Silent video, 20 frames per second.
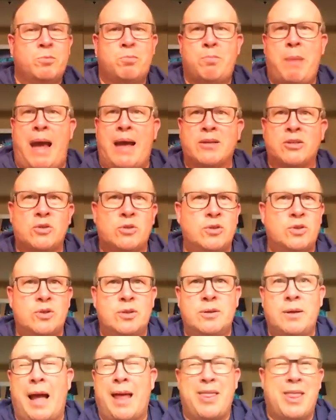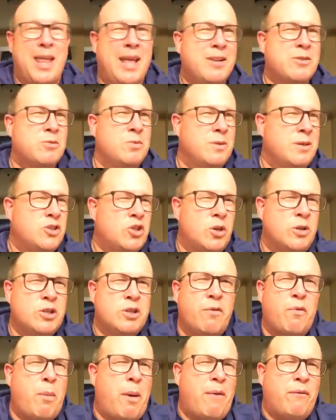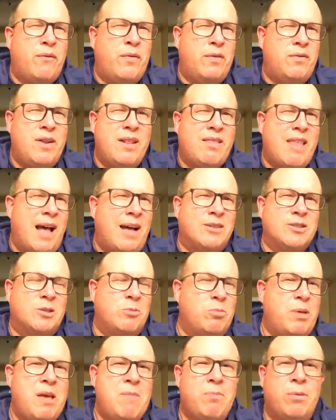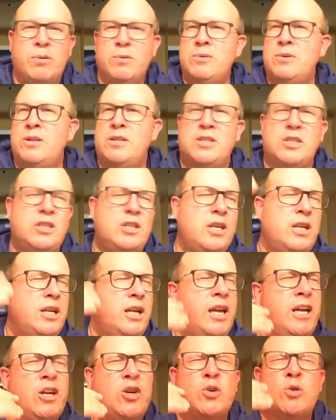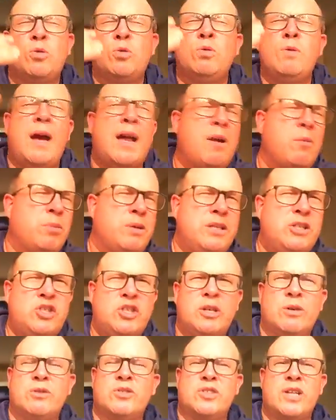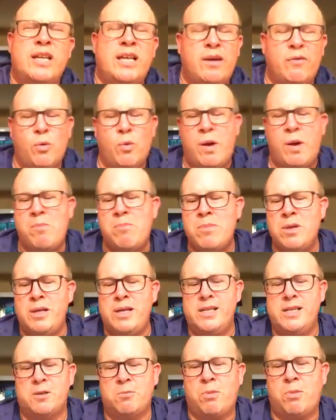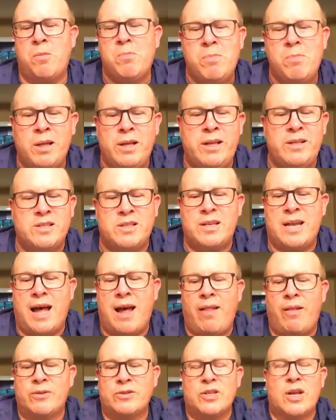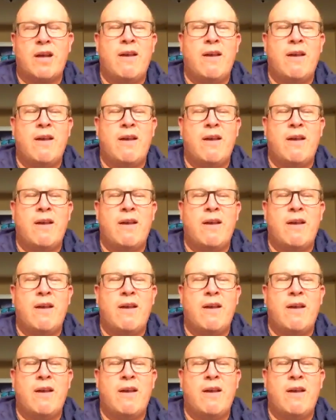Pastors, it's a church of about 50,000 people, get incredibly generous. They give away millions upon millions of dollars.